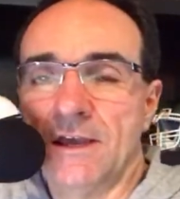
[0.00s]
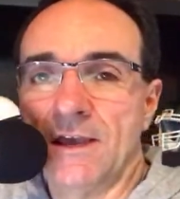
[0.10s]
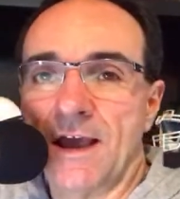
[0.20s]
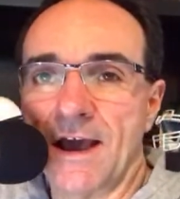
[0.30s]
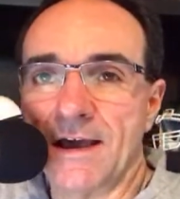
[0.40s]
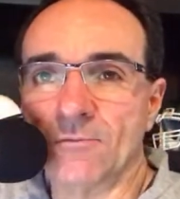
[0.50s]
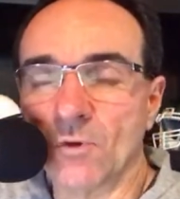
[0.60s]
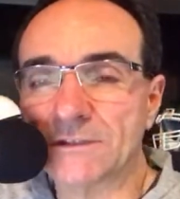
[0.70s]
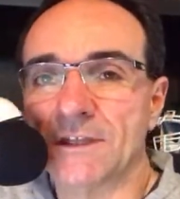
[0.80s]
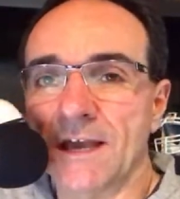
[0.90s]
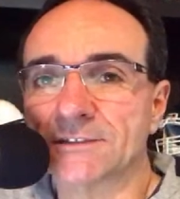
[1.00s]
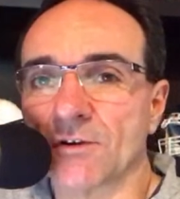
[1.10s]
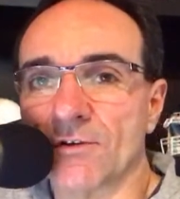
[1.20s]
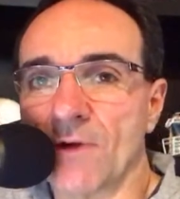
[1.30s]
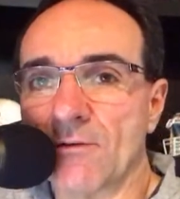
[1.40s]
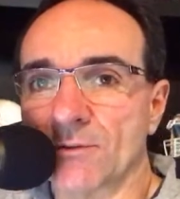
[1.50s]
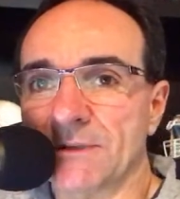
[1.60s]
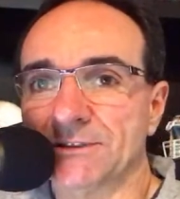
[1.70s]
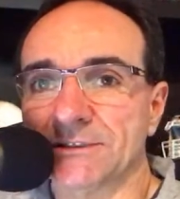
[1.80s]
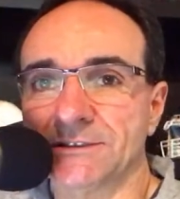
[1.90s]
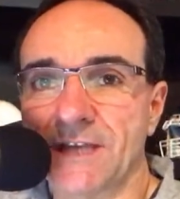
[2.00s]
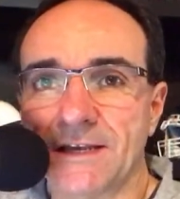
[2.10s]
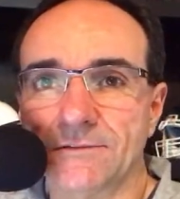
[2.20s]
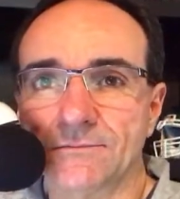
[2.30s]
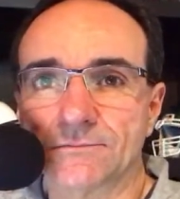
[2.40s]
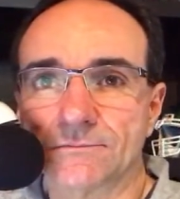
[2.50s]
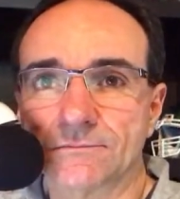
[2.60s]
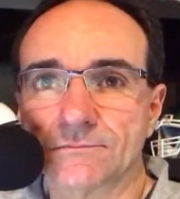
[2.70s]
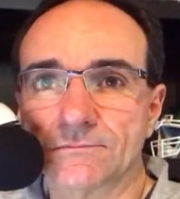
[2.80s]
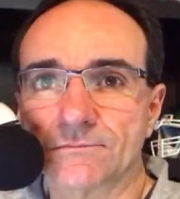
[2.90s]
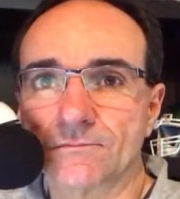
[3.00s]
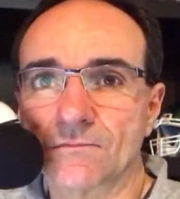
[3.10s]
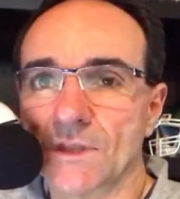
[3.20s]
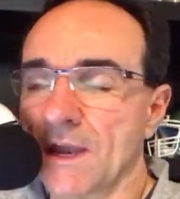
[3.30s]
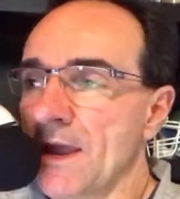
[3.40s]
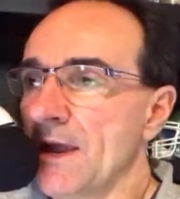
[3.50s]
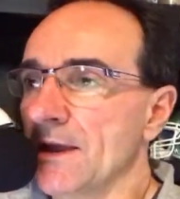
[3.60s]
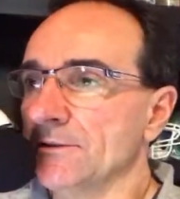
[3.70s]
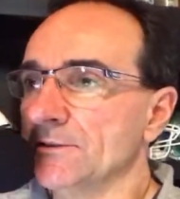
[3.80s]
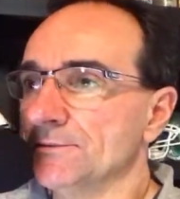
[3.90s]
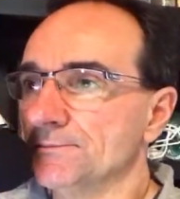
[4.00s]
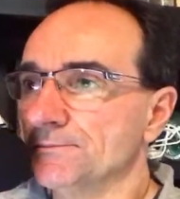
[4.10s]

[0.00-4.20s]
on what the heck's going wrong with Michigan State and